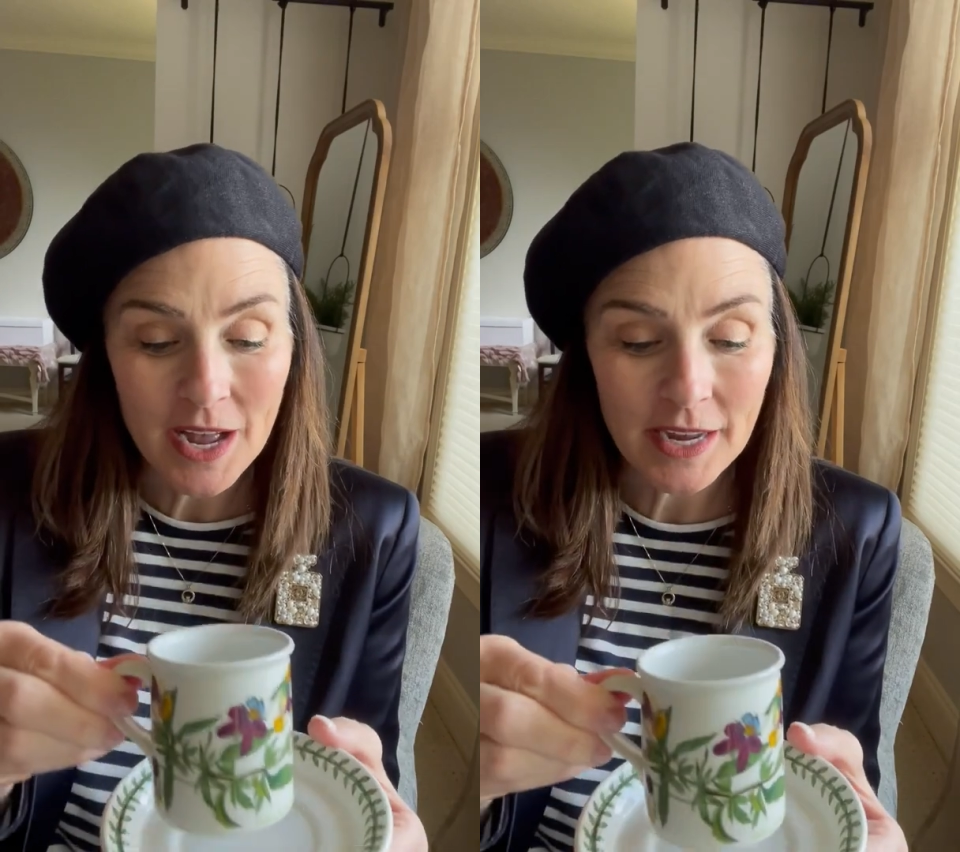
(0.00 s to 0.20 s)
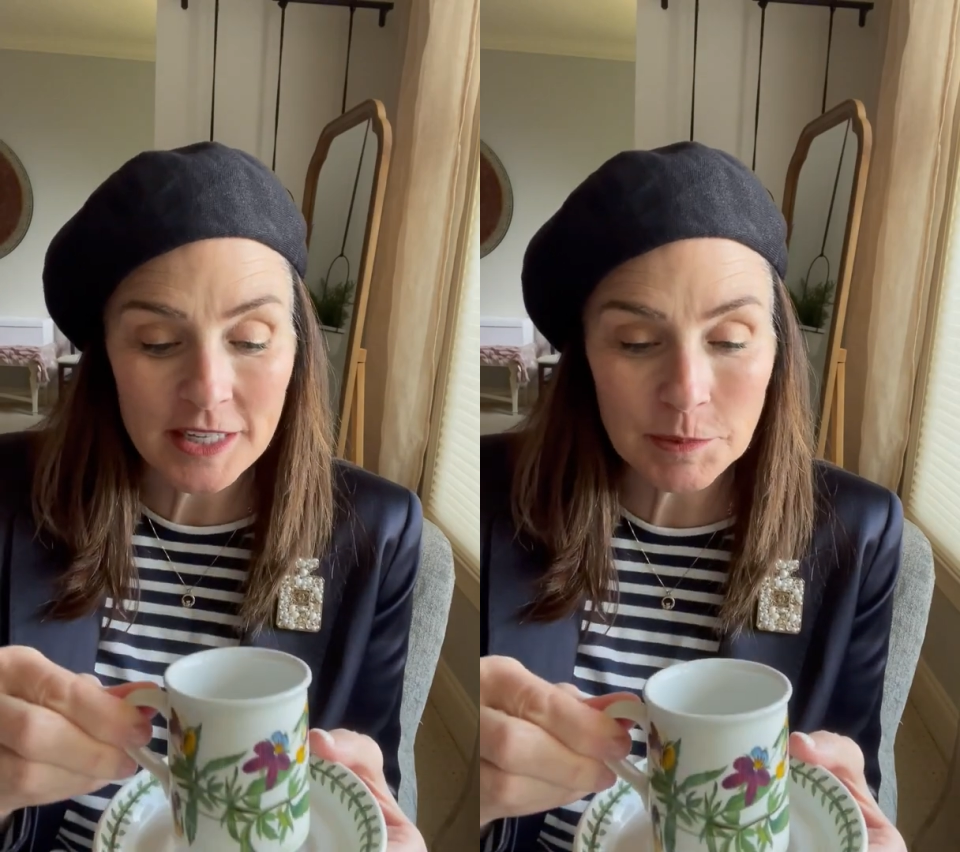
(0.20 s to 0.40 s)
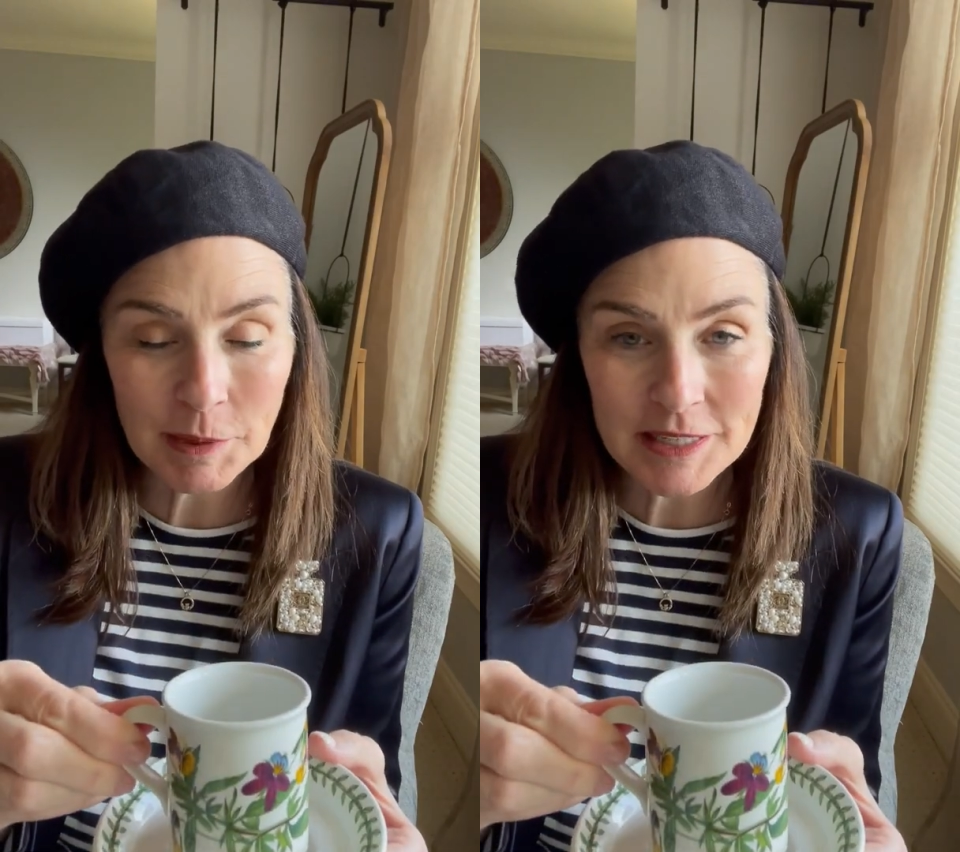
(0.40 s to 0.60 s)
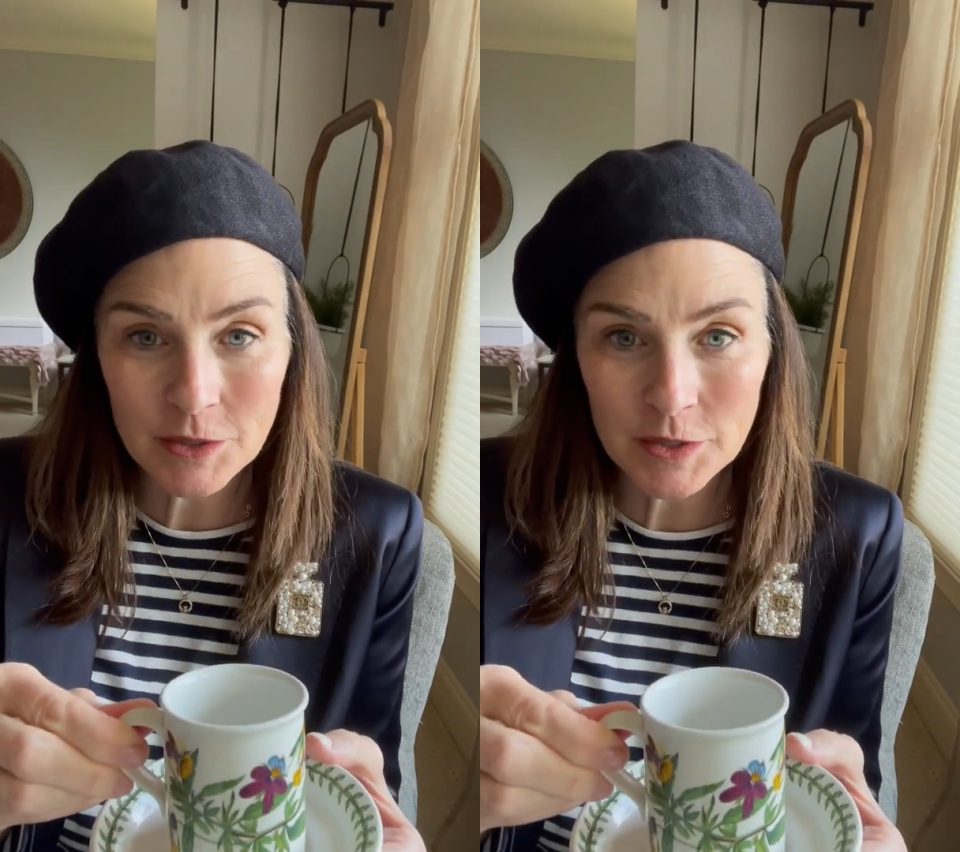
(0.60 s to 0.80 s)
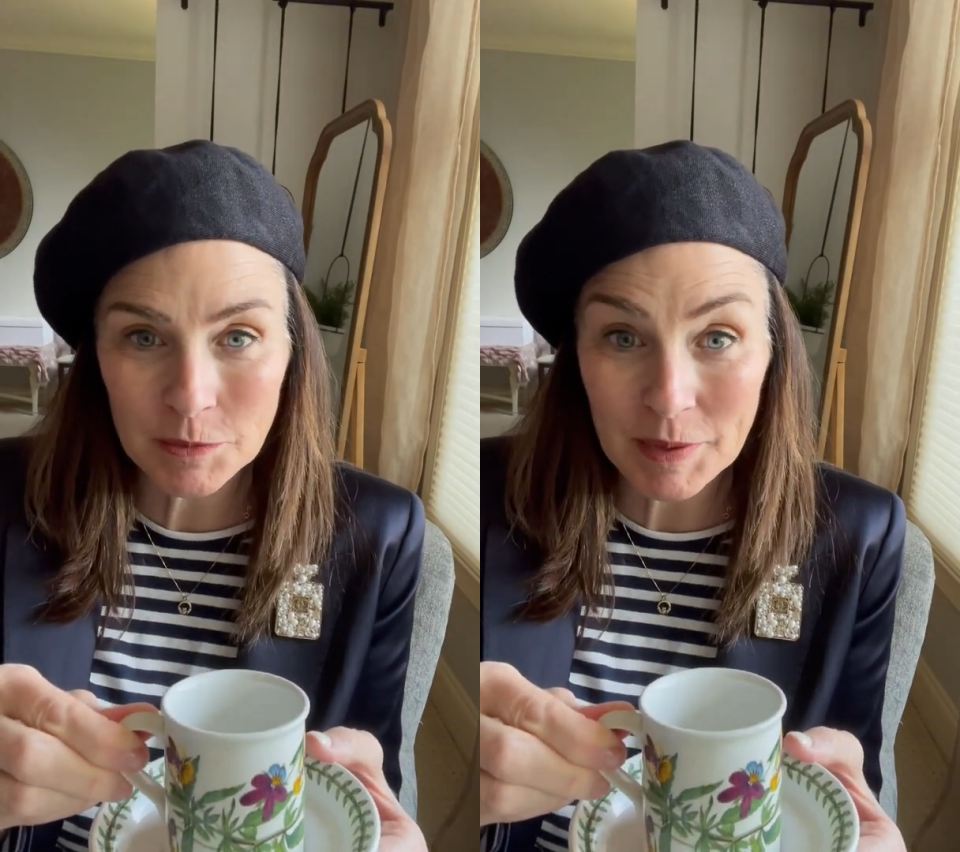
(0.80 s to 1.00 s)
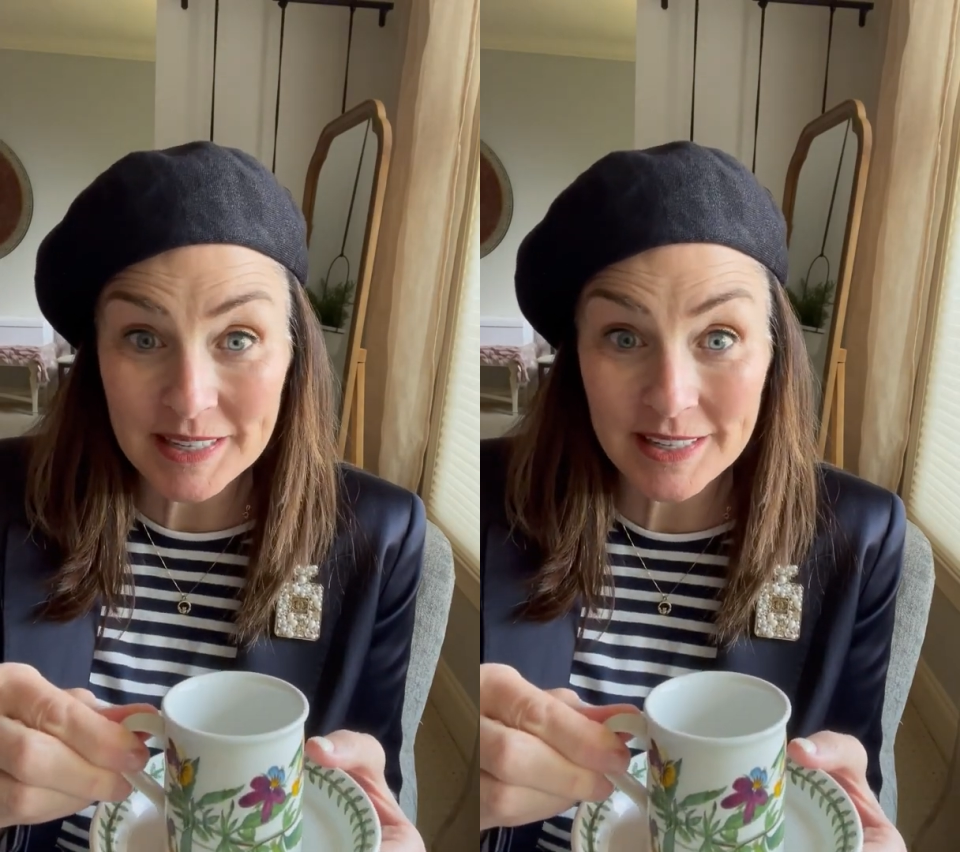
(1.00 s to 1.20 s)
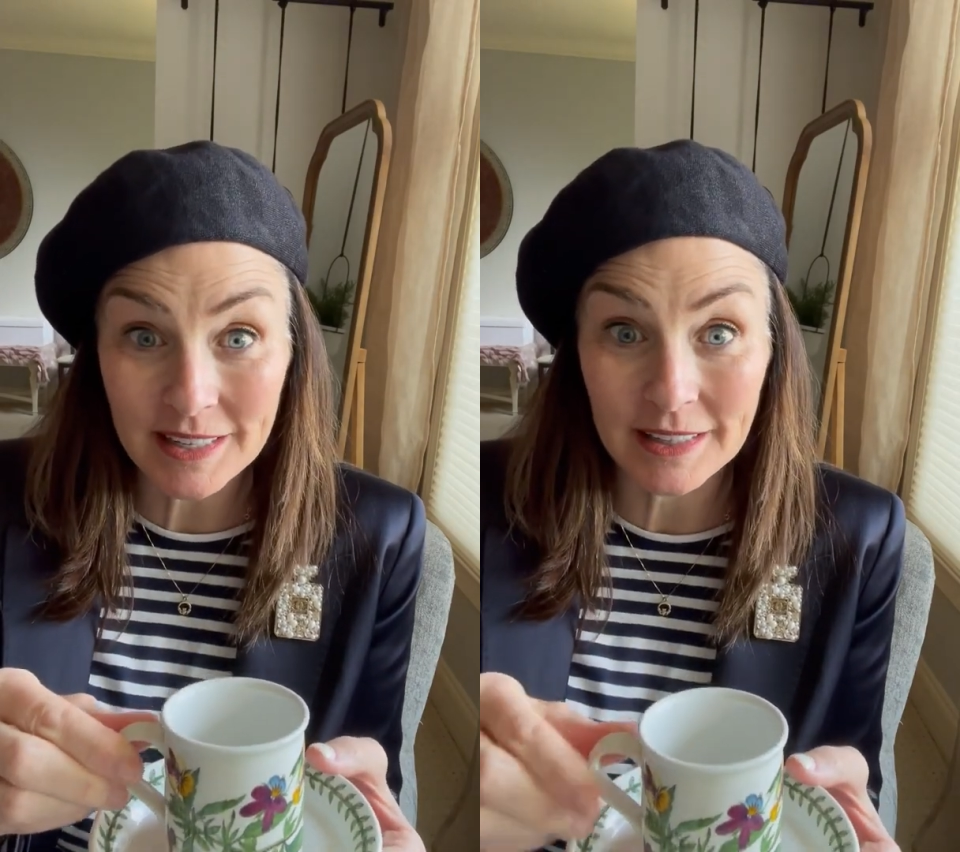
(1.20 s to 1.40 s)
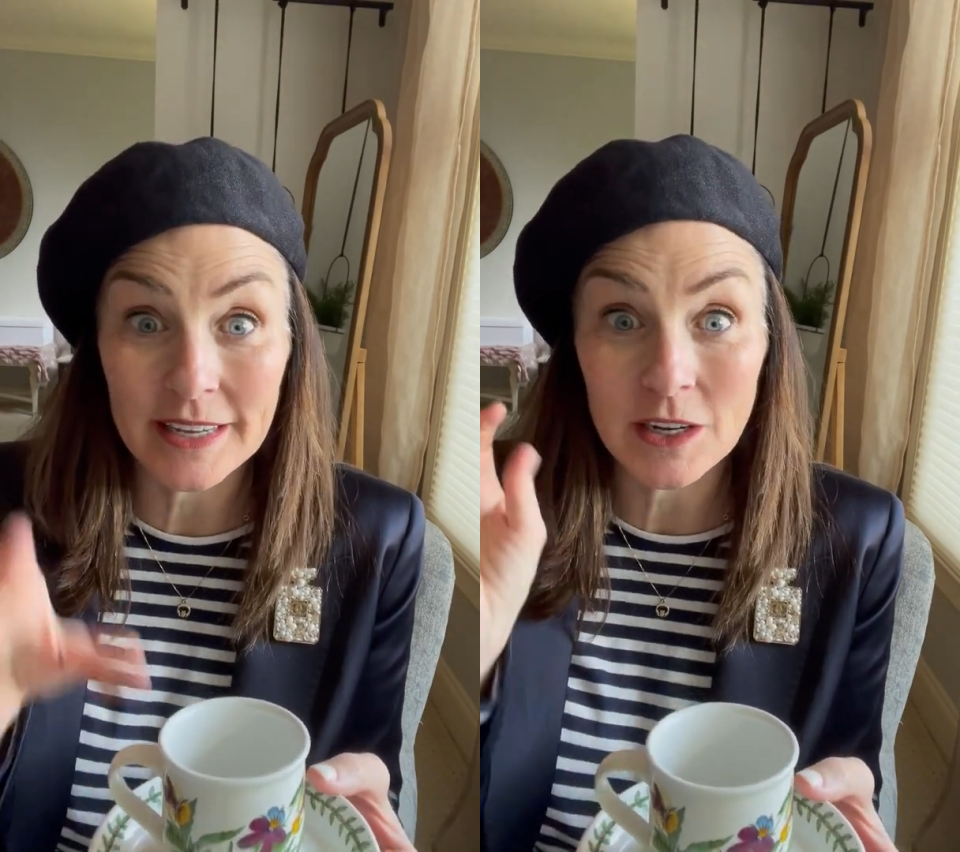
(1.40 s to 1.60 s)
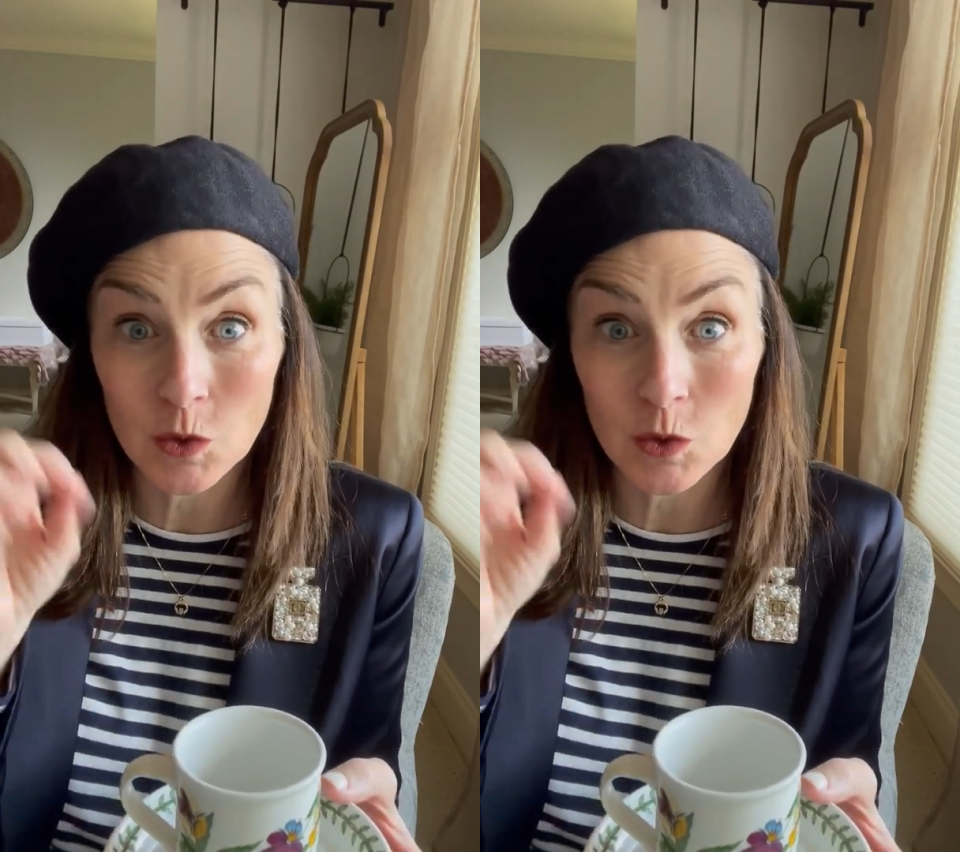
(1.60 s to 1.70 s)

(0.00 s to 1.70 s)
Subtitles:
An espresso is basically a